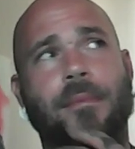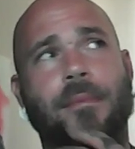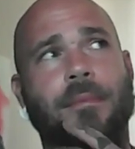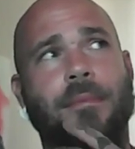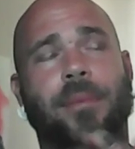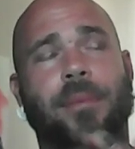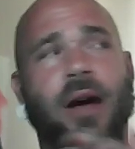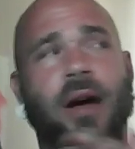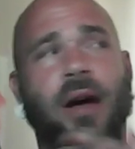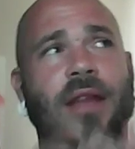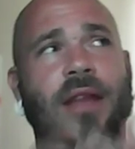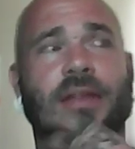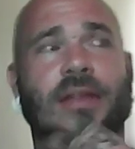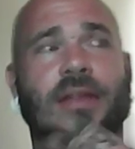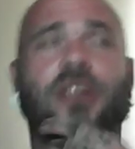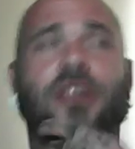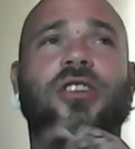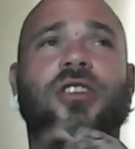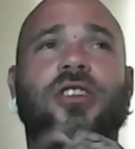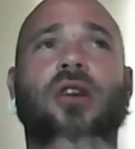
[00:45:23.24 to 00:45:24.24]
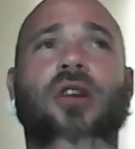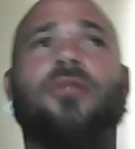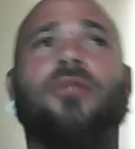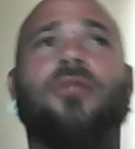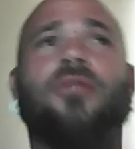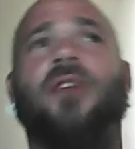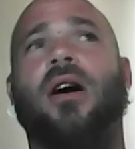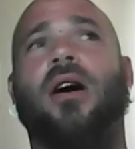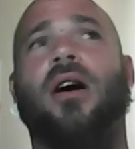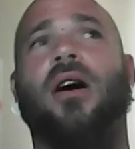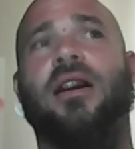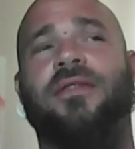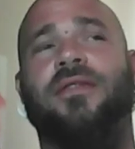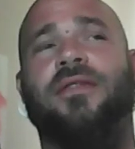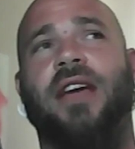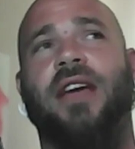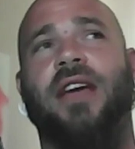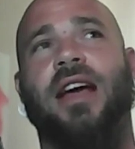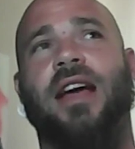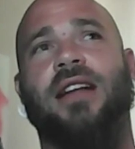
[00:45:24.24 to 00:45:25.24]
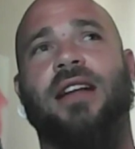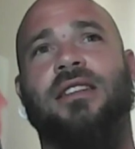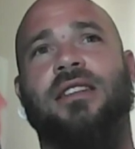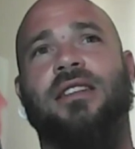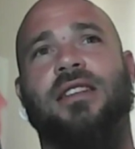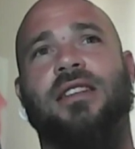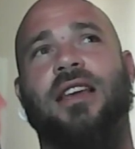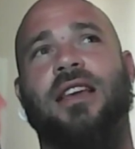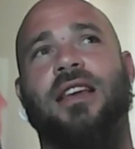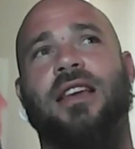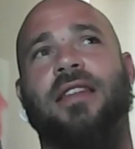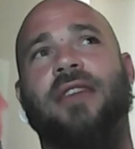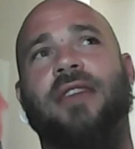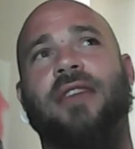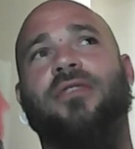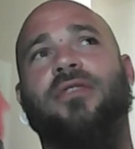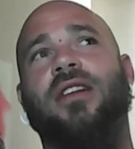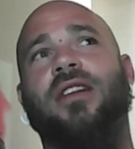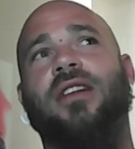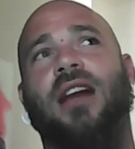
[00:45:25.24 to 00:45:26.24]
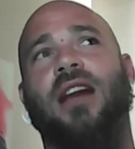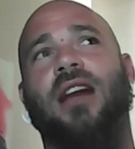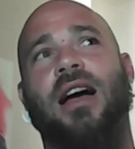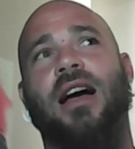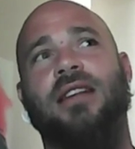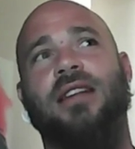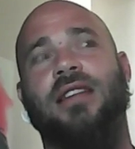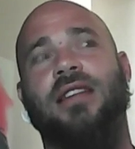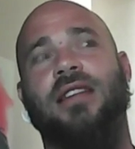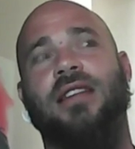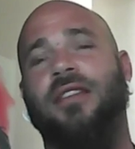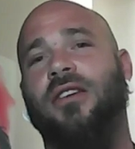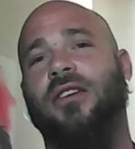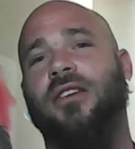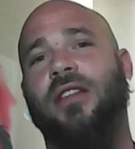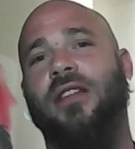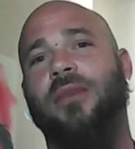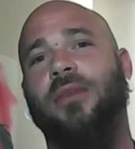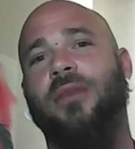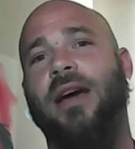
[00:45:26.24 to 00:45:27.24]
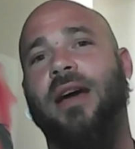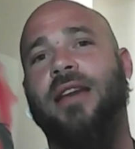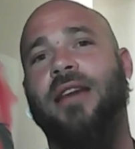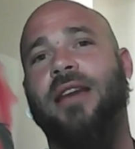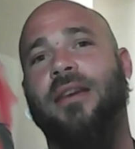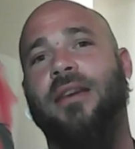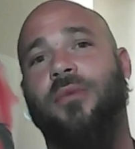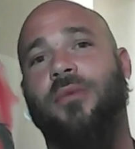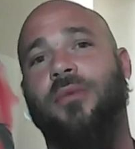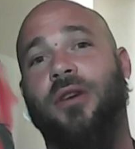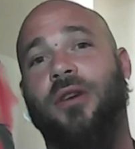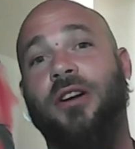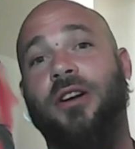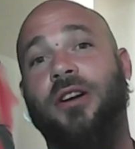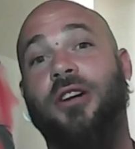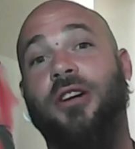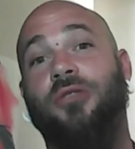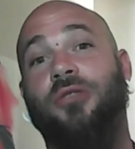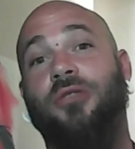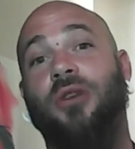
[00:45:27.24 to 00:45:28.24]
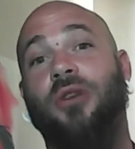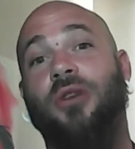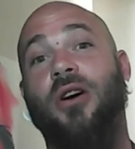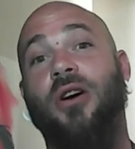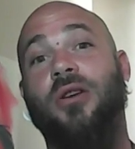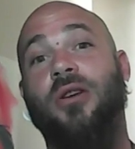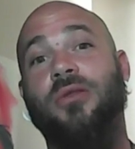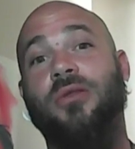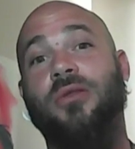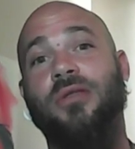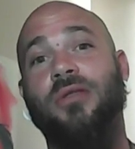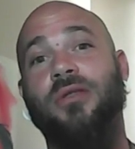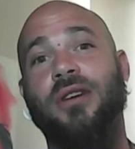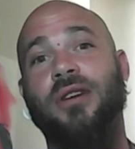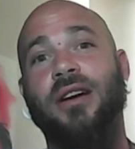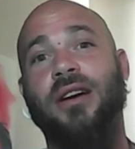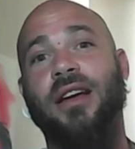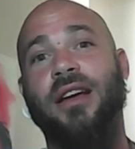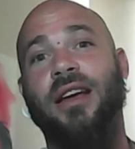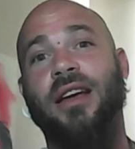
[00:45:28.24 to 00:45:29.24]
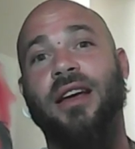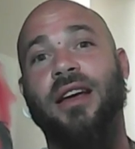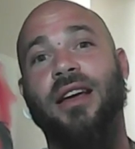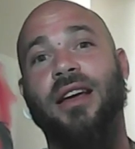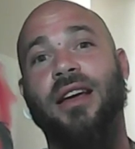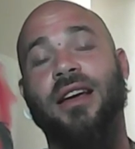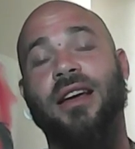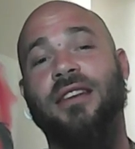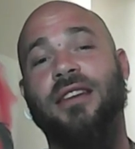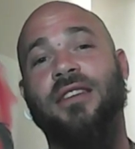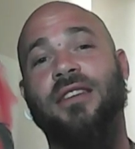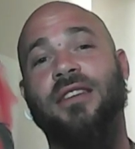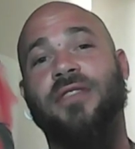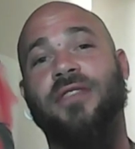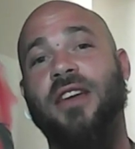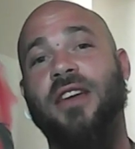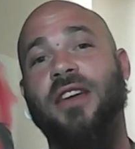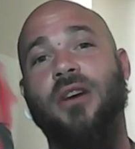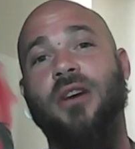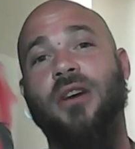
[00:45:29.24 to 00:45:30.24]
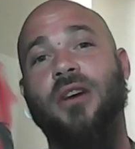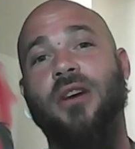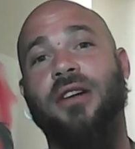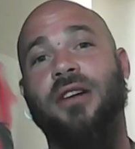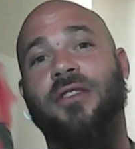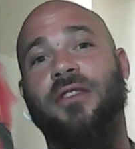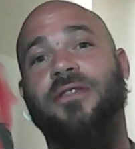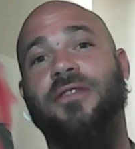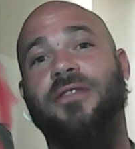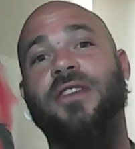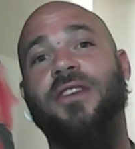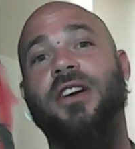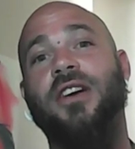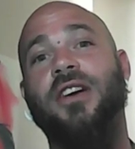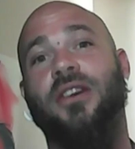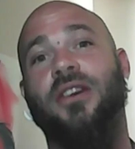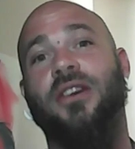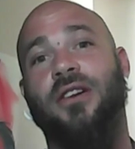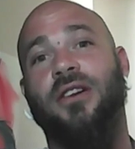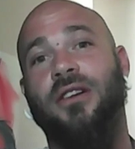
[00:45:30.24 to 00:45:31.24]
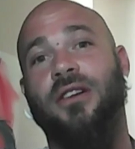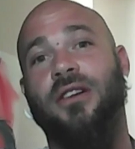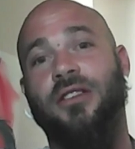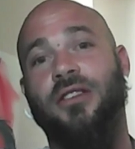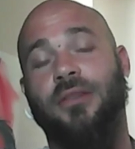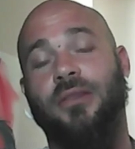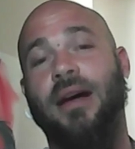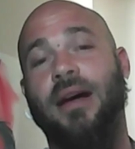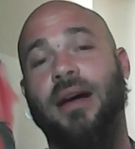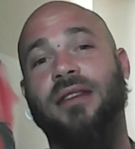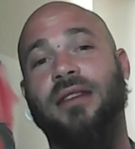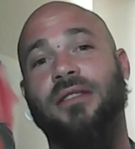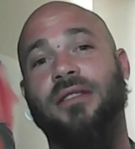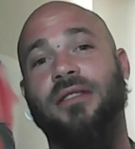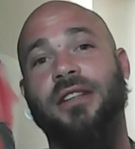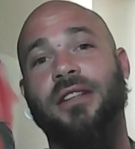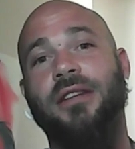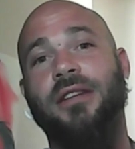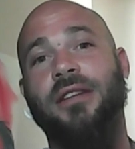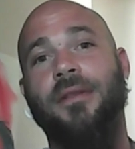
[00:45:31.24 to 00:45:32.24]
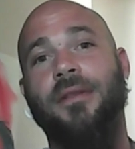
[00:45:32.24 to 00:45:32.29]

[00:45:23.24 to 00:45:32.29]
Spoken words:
but they're so far advanced that they've realized that the only way that we're going to grow is if they don't interfere directly.